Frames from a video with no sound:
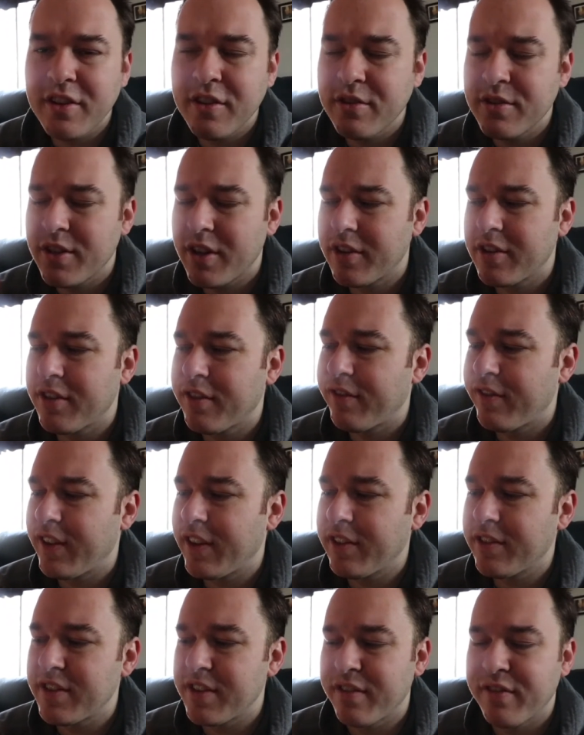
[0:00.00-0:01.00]
you start to
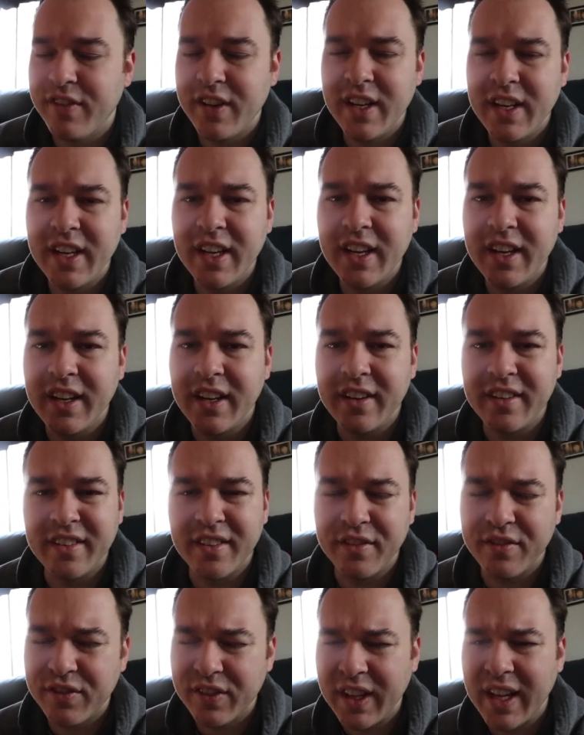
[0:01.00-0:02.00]
feel defeated and
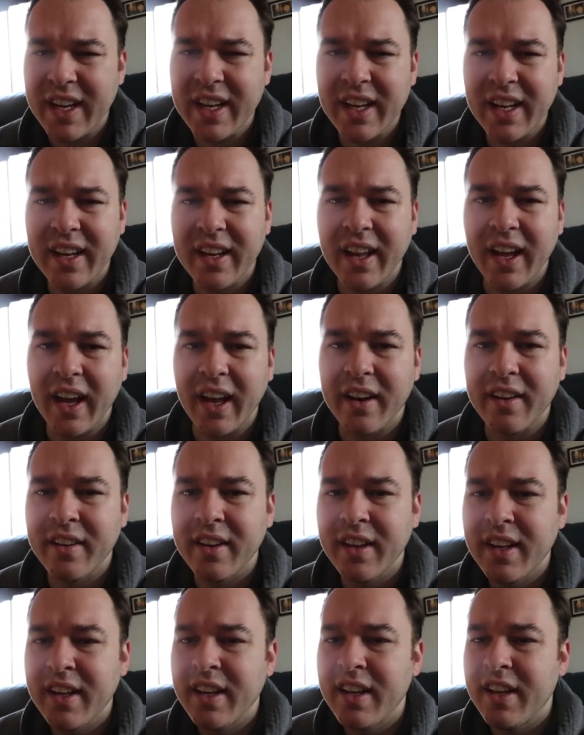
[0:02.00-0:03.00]
deflated and
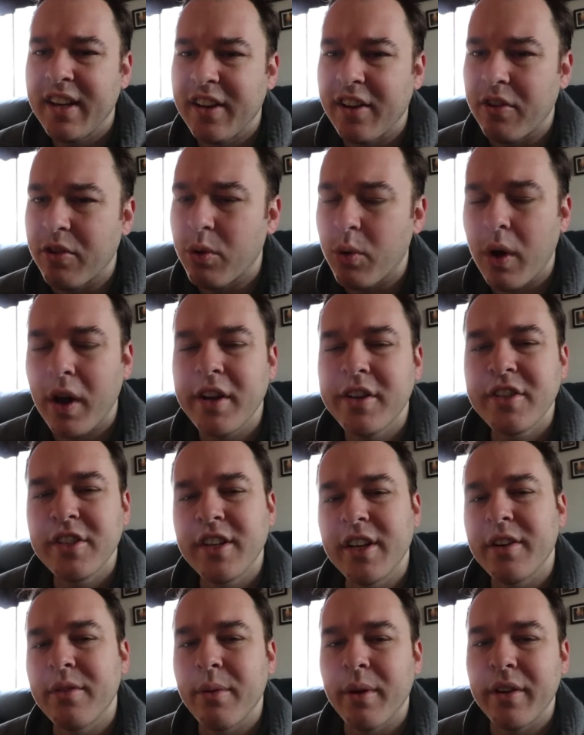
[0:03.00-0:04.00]
you
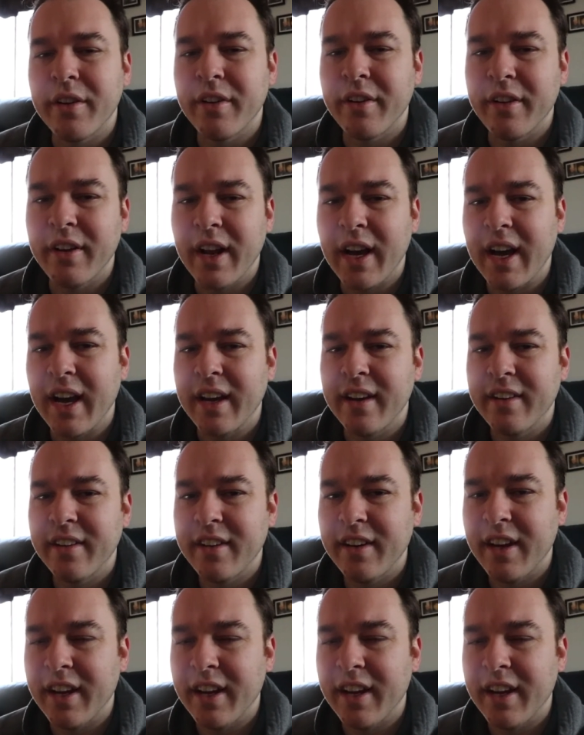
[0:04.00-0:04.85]
question whether or not